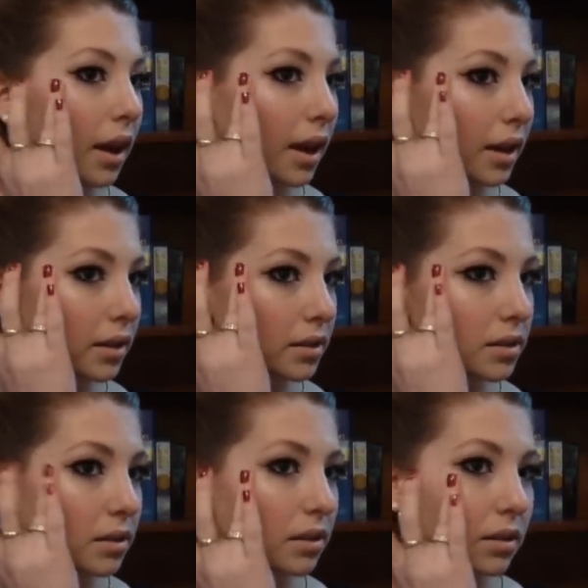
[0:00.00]
and
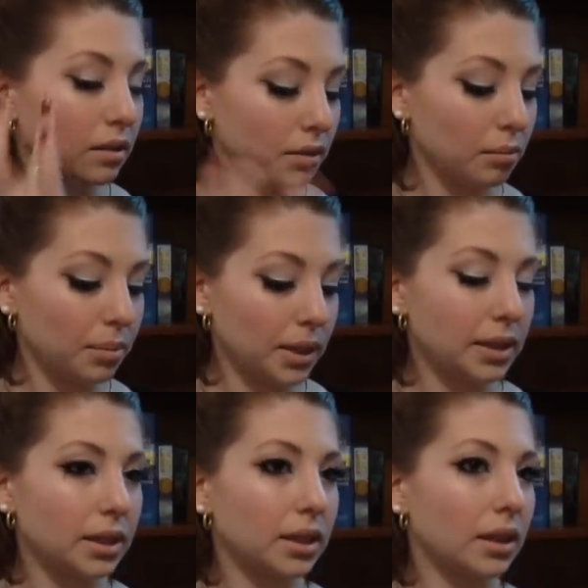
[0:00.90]

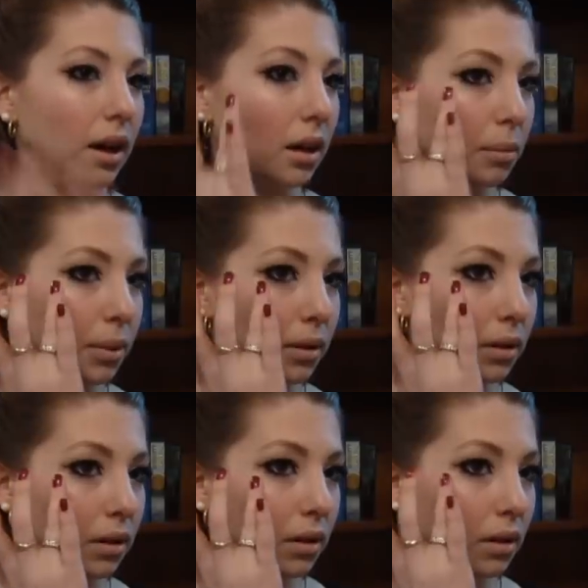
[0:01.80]
blending it up
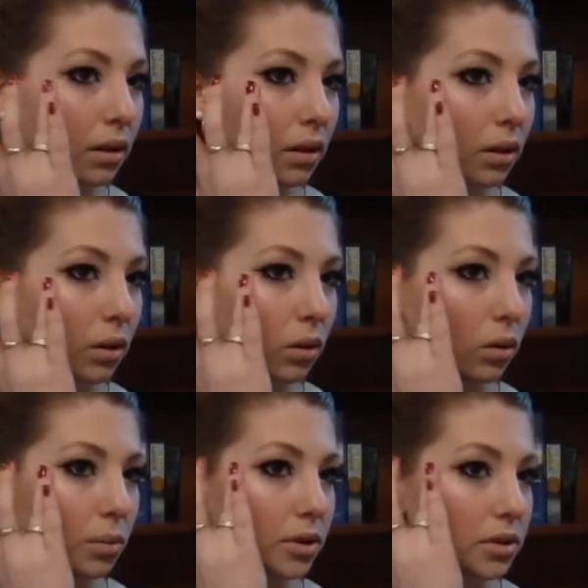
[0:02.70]

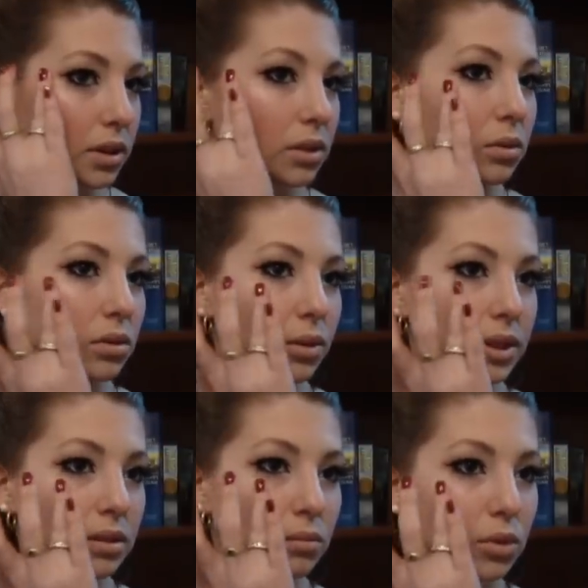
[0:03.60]
almost into a
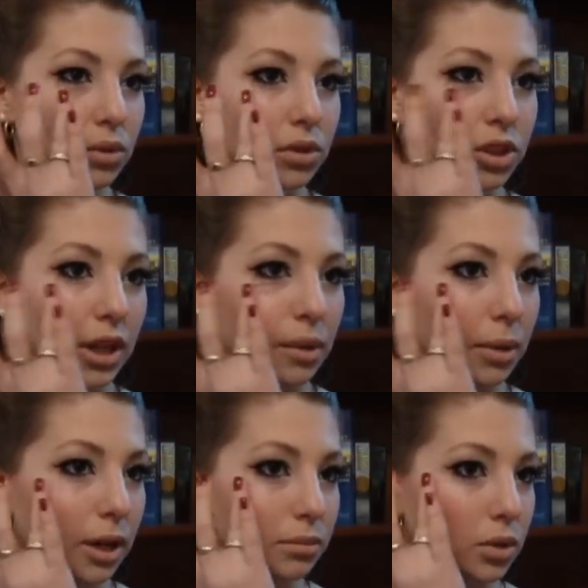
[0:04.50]
crescent moon shape
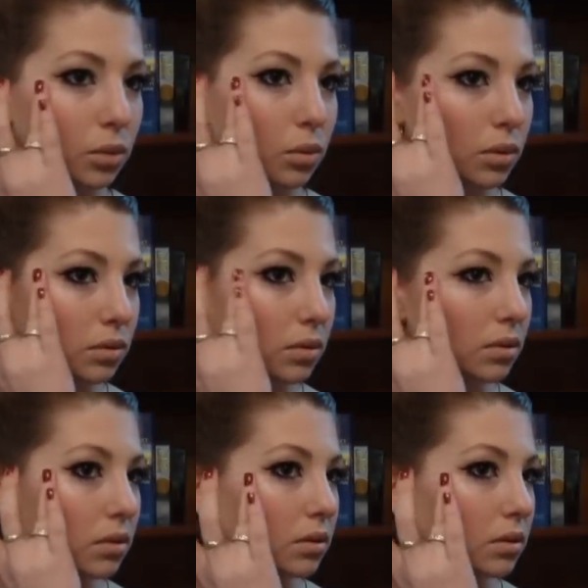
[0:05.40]
up towards